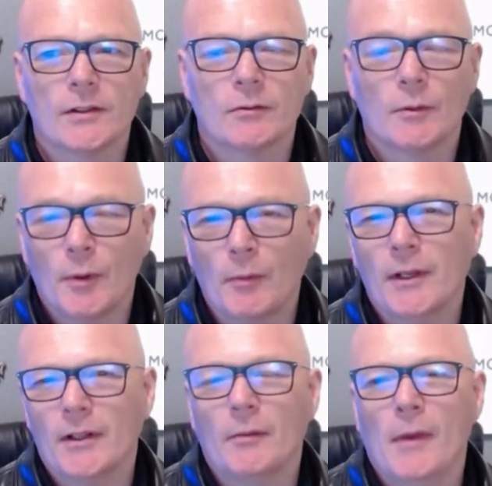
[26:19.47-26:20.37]
So we're
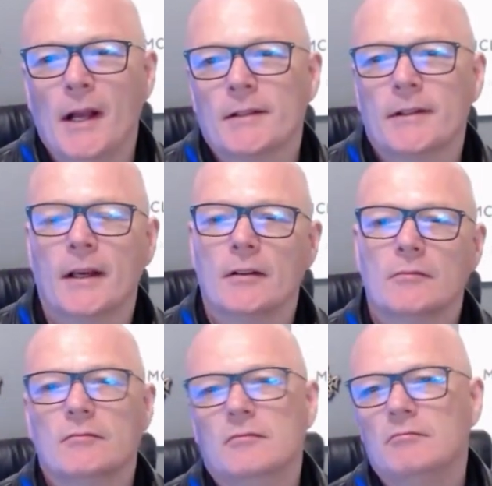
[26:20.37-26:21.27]
probably going to match that,
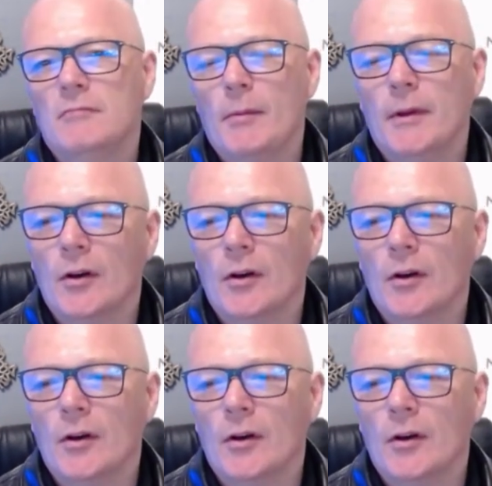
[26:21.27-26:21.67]
maybe